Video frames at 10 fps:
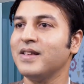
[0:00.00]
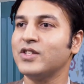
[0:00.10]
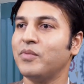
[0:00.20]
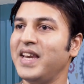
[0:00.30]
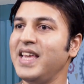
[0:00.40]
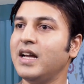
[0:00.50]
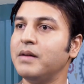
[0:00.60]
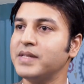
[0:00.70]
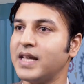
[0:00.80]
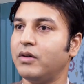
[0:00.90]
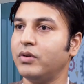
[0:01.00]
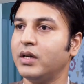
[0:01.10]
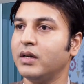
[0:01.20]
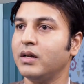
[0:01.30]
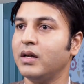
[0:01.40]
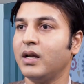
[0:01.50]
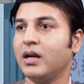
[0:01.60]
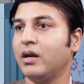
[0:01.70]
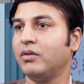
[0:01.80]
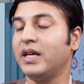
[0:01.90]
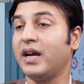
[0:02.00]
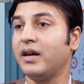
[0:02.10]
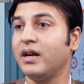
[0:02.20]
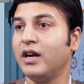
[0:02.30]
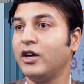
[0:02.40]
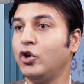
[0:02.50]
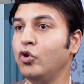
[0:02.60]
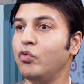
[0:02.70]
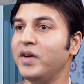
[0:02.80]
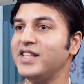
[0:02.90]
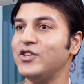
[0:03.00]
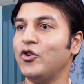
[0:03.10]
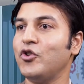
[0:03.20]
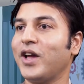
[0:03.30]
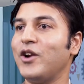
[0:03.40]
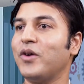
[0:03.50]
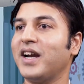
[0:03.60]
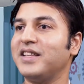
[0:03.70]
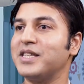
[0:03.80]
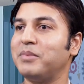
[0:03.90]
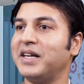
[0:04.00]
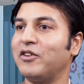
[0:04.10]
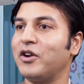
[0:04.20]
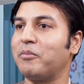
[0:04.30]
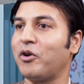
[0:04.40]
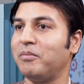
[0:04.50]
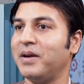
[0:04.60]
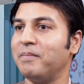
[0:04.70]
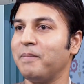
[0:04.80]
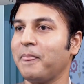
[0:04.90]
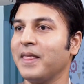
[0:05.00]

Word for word: so when he comes out now there are two ways you know you can look at this particular problem